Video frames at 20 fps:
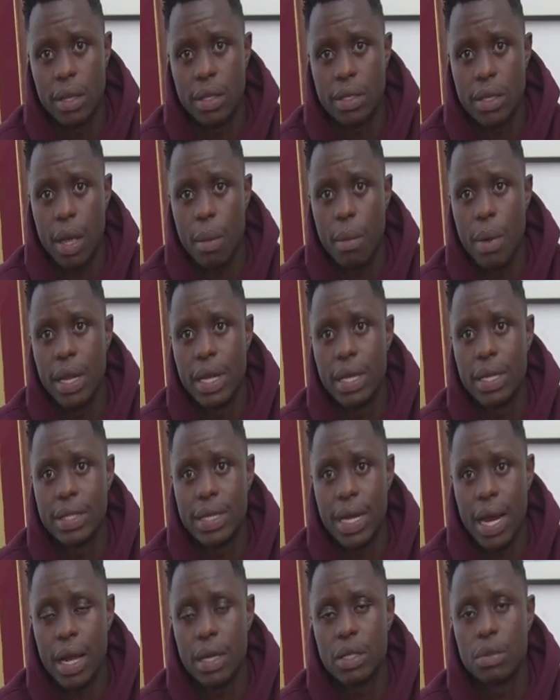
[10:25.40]
time and
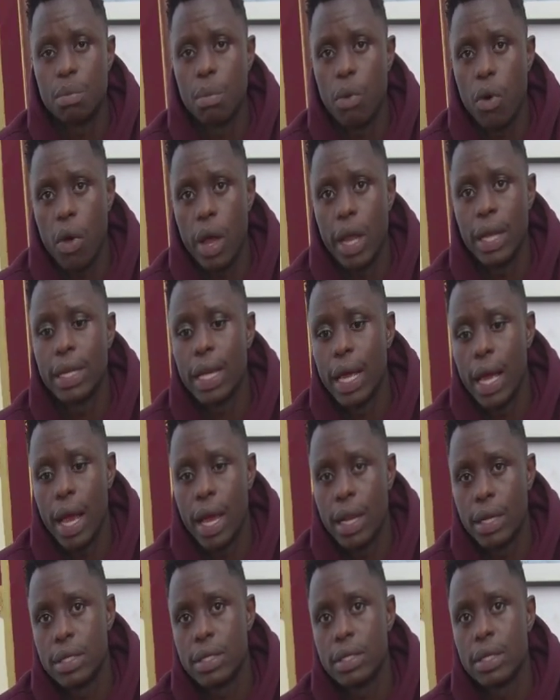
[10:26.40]
interact more and
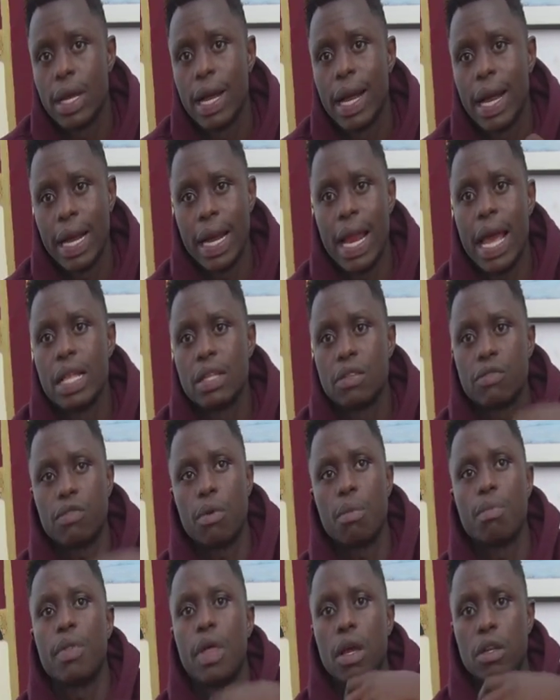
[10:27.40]
get clients
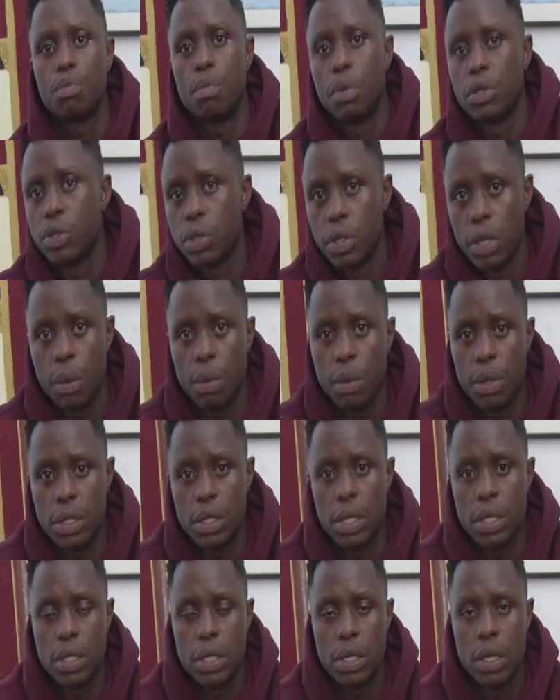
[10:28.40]
from that particular
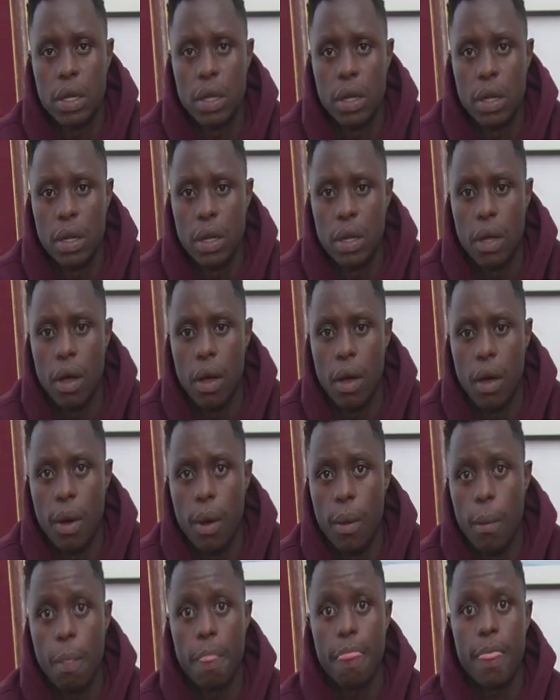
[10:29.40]
business.
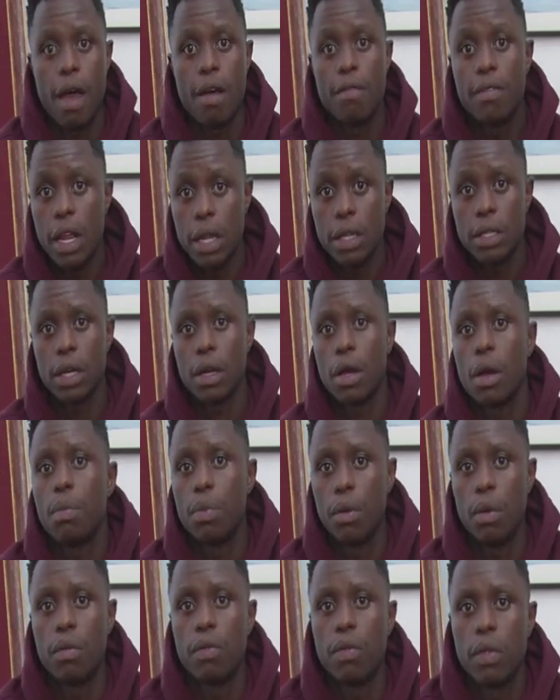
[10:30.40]
I've learned a
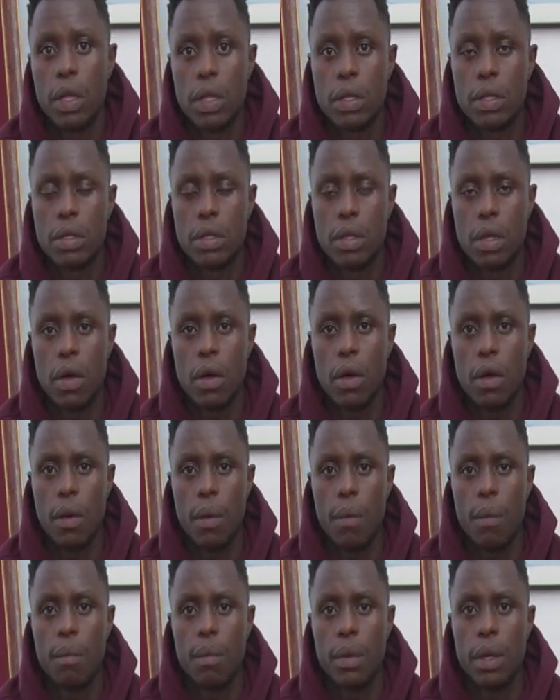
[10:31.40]
couple of things
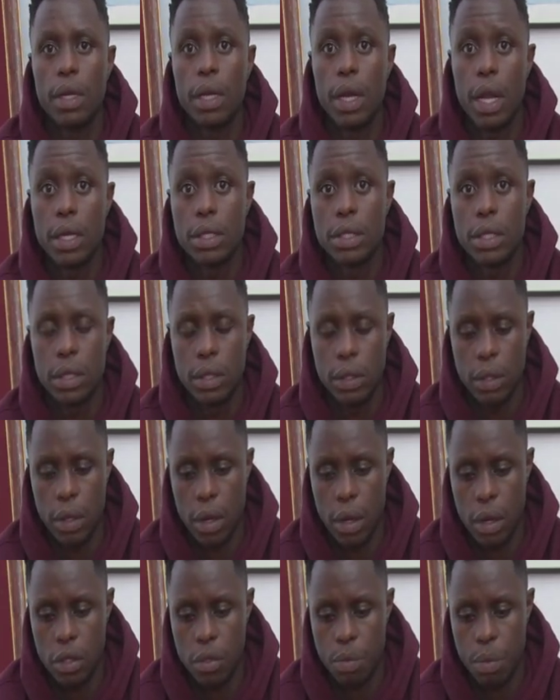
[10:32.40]
in lighting,
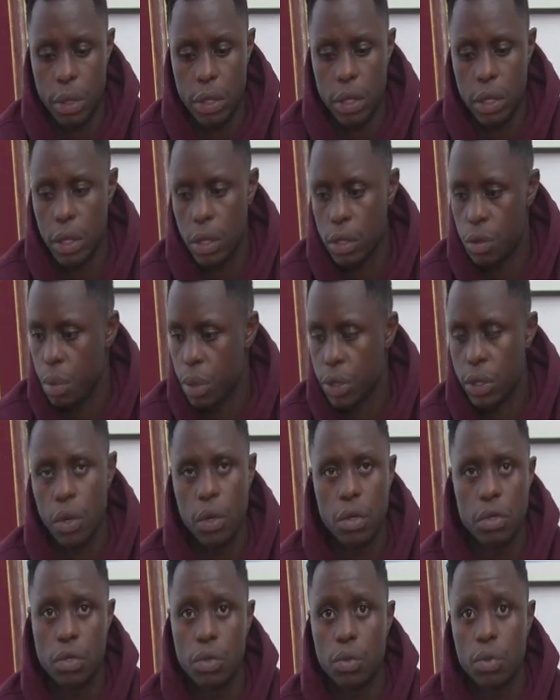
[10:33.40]
especially
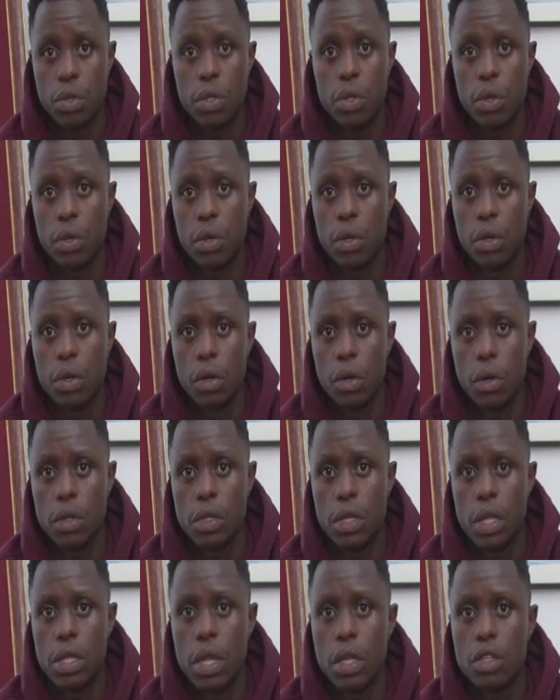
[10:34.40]
on studio,
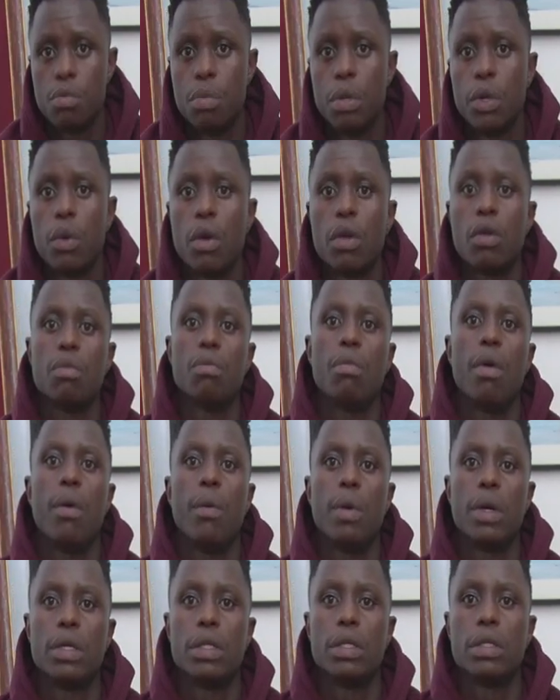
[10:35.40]
because that has been one of my
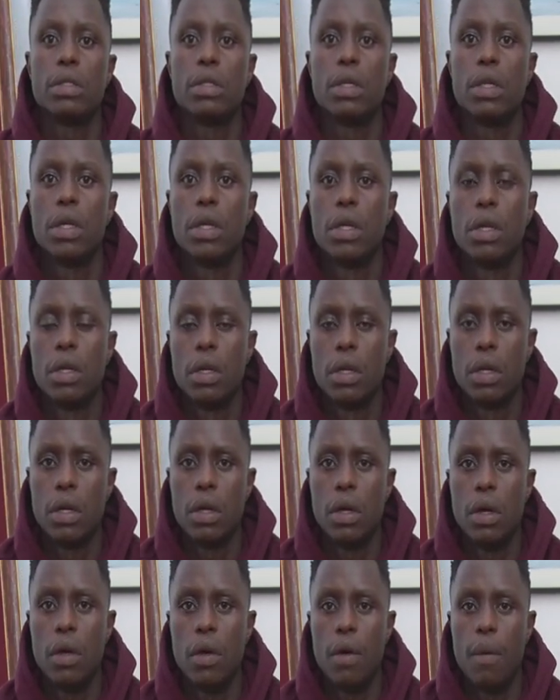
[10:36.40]
weaknesses.
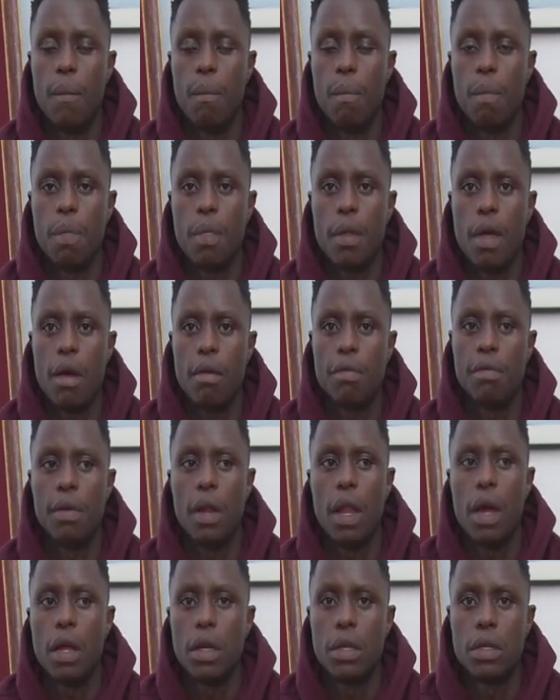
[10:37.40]
I've
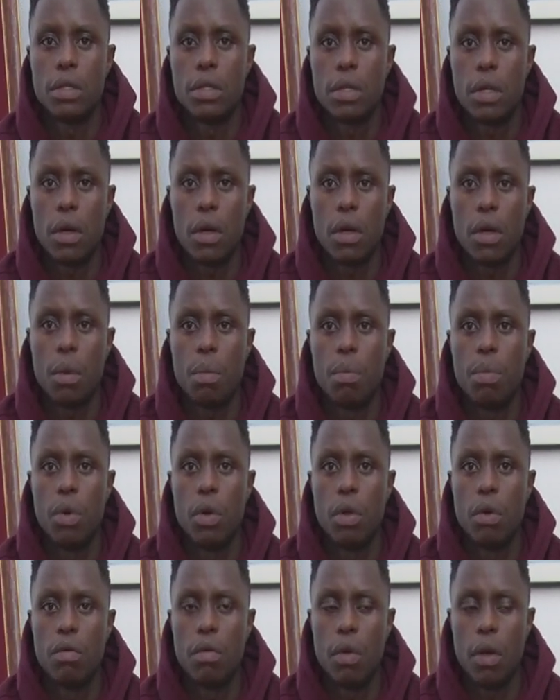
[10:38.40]
learned a
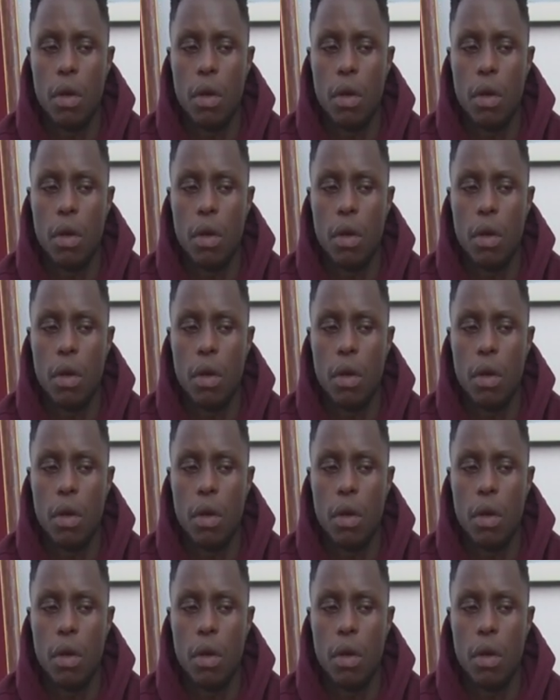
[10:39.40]
couple